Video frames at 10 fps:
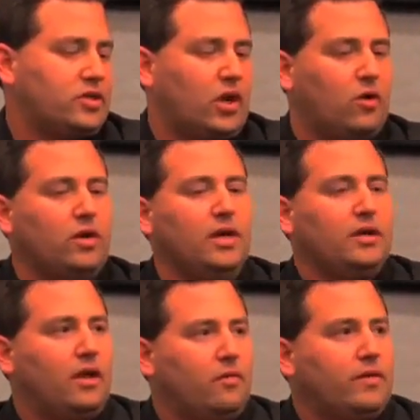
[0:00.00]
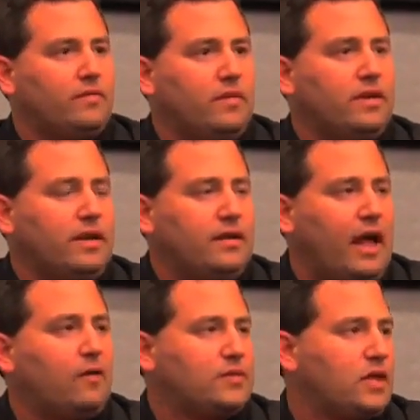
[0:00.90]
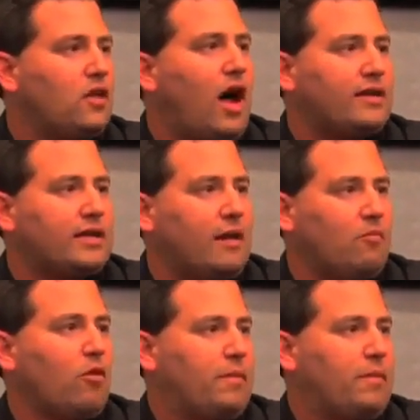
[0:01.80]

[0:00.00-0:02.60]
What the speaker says: So it helps a lot to get more